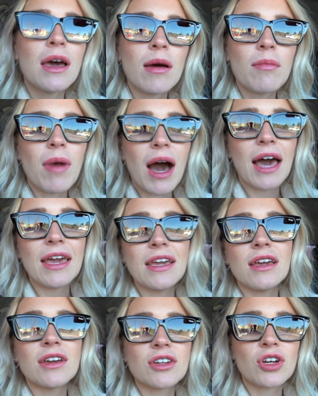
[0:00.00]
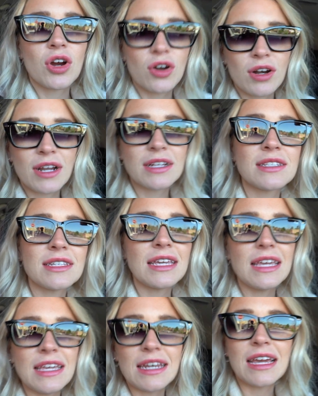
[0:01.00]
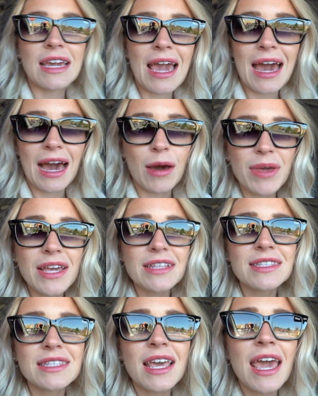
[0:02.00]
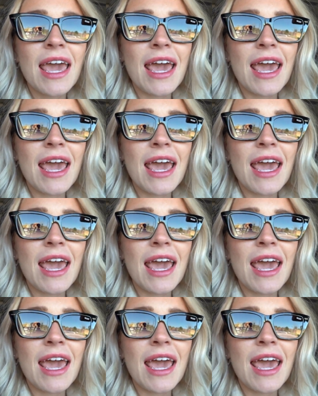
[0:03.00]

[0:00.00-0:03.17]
my current eating habits